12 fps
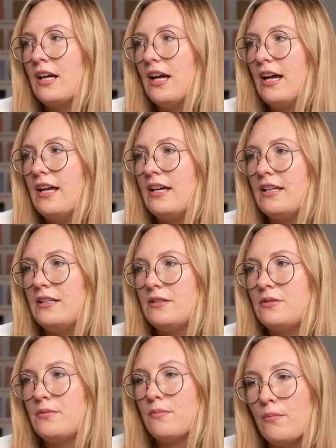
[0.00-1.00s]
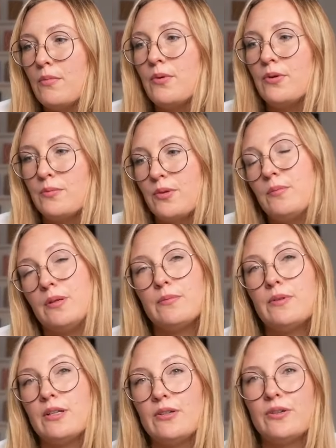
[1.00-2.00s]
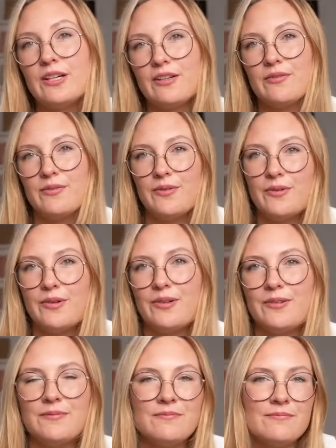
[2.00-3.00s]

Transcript: And more and more people are looking for